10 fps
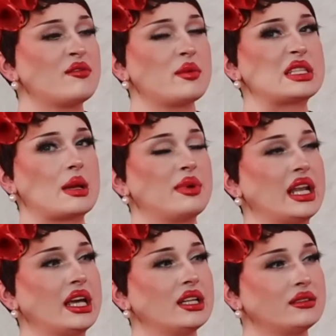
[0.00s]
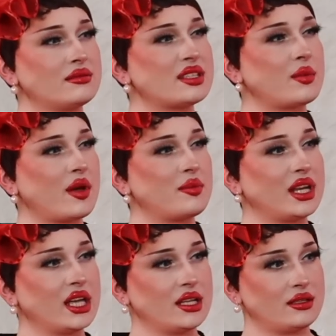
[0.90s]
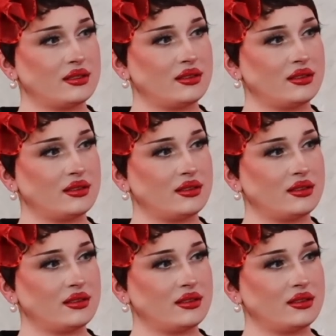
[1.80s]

For me, it's like banana. Same way with banana.